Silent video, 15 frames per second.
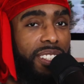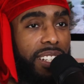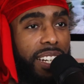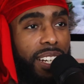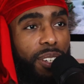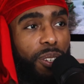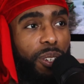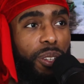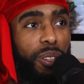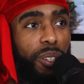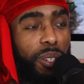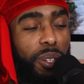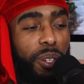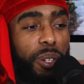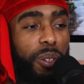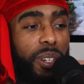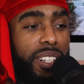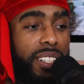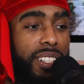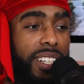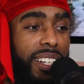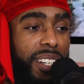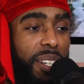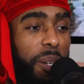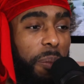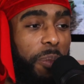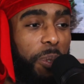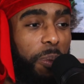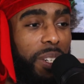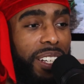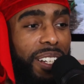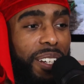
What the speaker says: like on the go and it comes when it